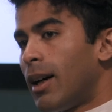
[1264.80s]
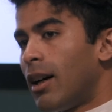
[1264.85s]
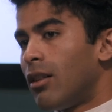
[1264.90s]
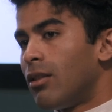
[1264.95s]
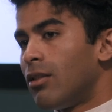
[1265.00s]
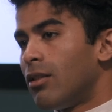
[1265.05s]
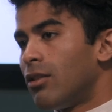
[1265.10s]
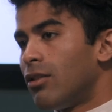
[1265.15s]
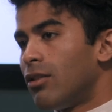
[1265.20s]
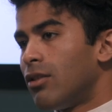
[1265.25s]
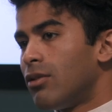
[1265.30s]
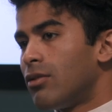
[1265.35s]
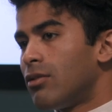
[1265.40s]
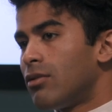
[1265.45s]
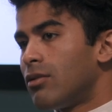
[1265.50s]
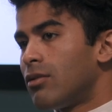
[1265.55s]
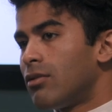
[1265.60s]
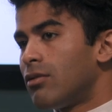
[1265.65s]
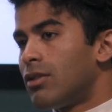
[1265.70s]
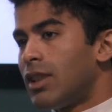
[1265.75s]
about
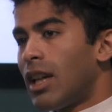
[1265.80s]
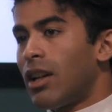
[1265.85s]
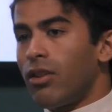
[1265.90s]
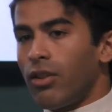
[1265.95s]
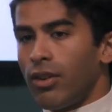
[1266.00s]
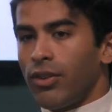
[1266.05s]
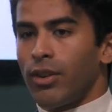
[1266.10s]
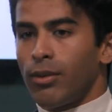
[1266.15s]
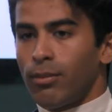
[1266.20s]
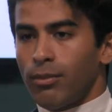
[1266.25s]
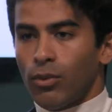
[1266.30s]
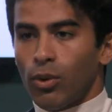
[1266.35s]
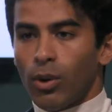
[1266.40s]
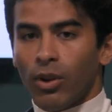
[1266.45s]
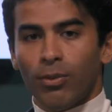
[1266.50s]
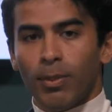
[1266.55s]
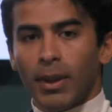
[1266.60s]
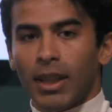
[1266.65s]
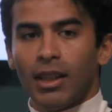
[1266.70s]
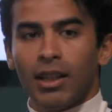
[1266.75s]
terrorism
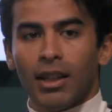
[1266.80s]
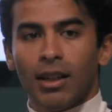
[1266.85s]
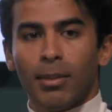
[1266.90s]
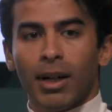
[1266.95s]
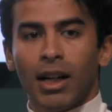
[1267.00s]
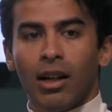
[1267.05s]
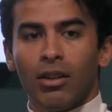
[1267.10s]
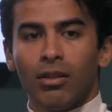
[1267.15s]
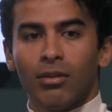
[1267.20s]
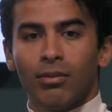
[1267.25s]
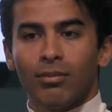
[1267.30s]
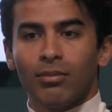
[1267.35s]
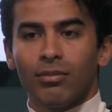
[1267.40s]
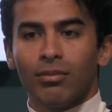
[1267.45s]
or speaking about